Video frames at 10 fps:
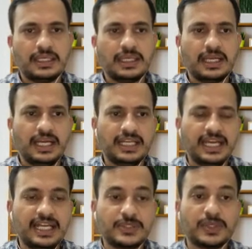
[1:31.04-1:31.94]
And
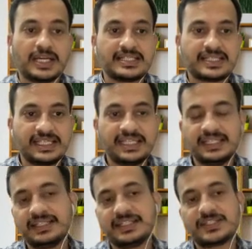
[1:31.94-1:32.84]
as you can see
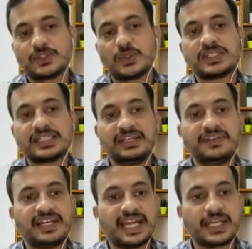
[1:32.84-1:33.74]
here, it shows
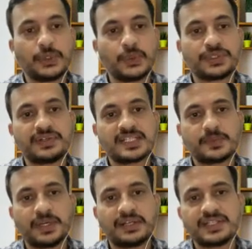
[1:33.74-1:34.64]
Severe Acute
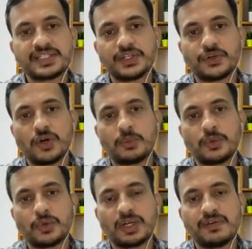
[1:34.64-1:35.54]
Respiratory Syndrome
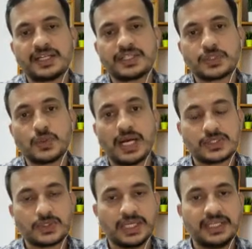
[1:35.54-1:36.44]
Coronavirus 2
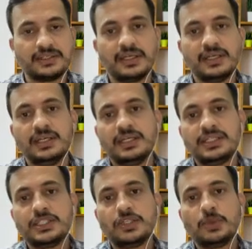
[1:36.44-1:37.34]
Isolate
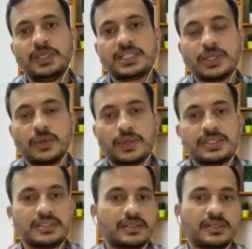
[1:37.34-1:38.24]
genomic
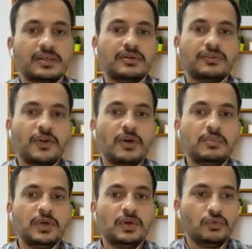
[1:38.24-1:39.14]
sequence
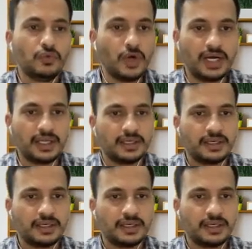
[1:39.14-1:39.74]
from Wuhan.